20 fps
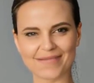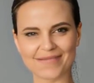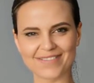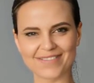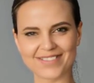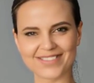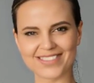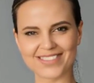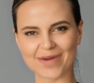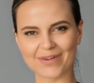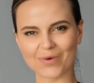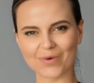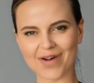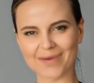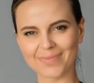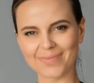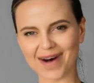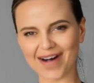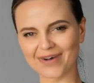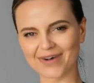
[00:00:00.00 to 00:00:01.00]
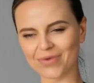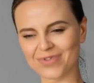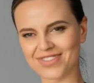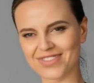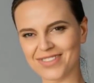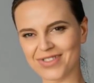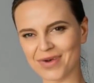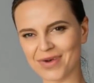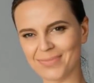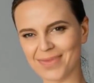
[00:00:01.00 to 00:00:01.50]
Similar
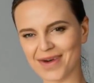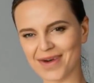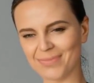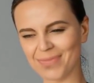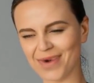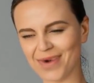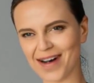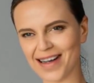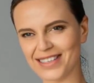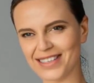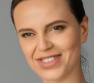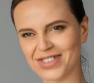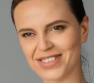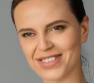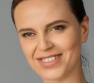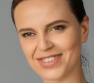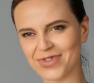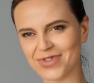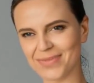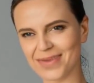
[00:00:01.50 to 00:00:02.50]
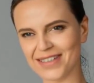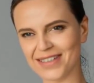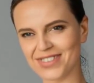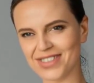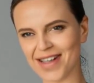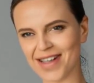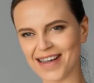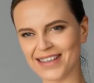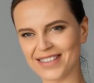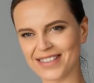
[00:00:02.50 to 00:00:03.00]
models could be applied to
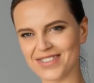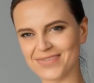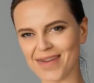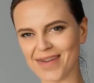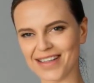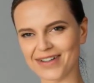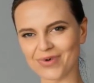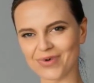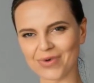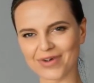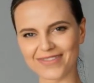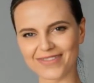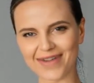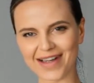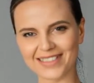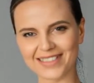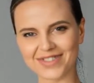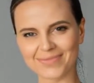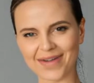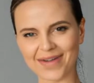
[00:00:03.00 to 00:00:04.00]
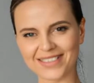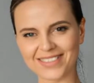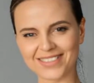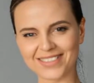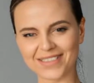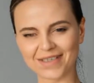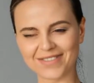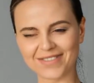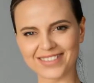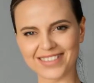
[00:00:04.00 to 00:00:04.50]
distribute China's medical
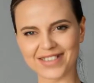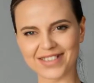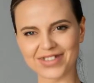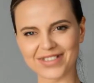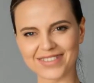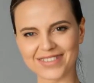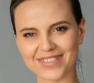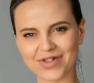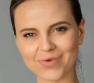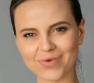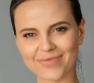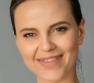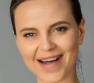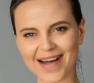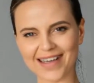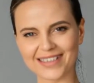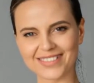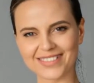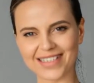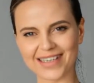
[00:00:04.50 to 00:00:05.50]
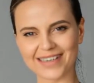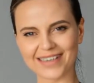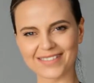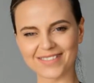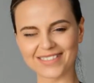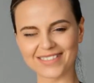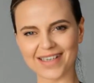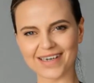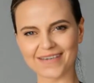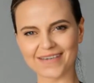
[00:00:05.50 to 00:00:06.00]
advancements, such as new
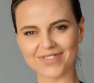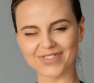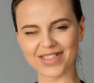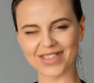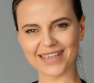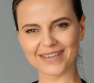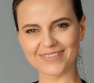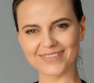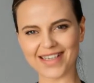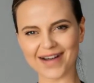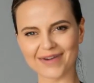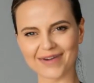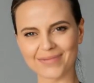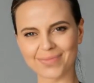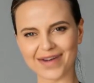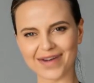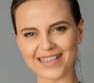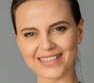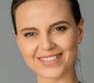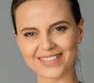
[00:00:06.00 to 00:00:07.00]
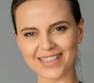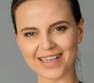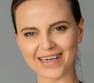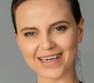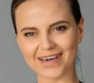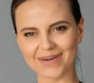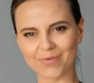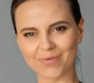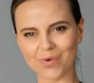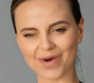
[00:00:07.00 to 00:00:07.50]
vaccines, gene therapies,
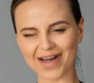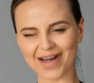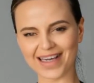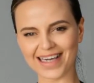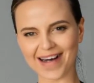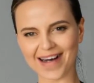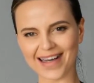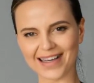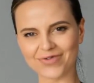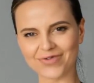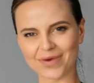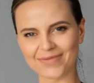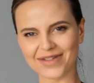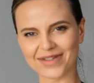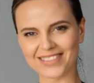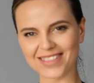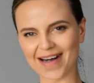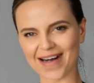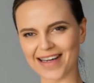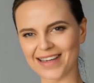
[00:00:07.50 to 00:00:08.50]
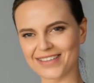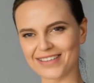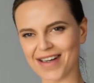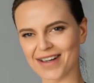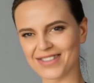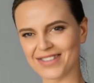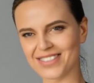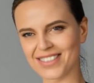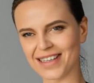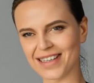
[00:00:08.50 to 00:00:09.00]
or AI-driven
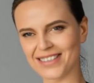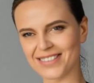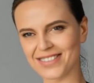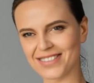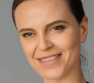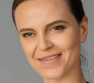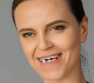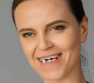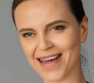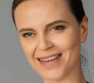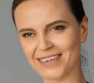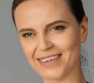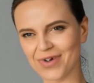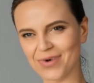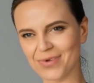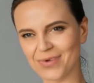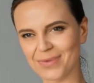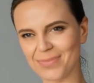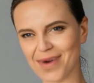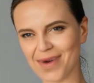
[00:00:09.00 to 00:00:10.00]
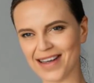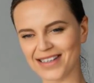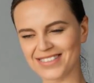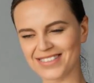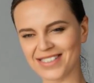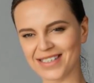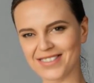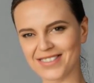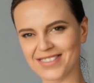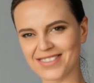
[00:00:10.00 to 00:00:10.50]
diagnostics, at lower
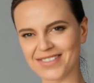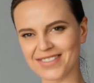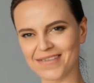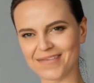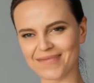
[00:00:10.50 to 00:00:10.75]
prices.